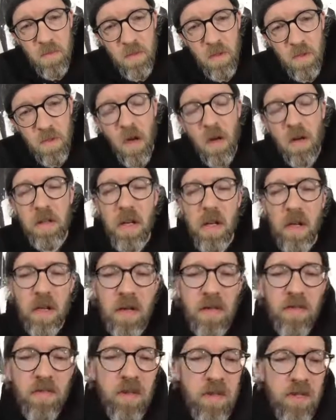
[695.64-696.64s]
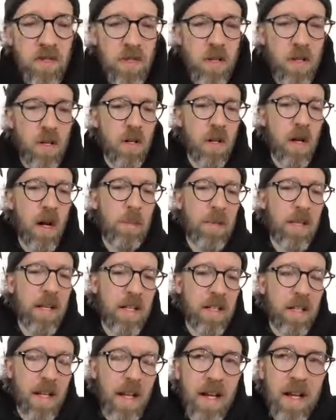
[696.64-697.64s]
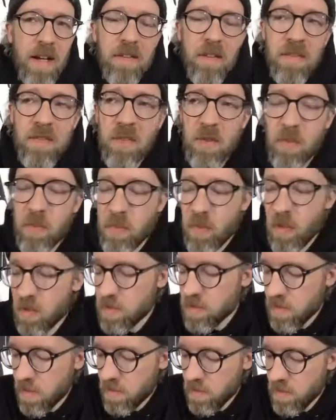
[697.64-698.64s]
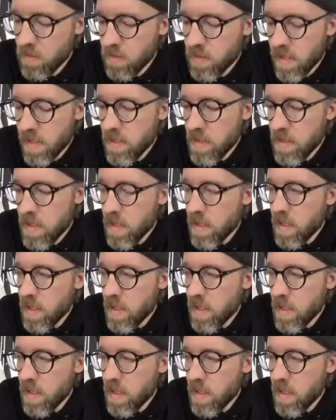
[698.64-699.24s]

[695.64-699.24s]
Oh yeah, yeah, for sure. I mean, I have a few approaches I do with that.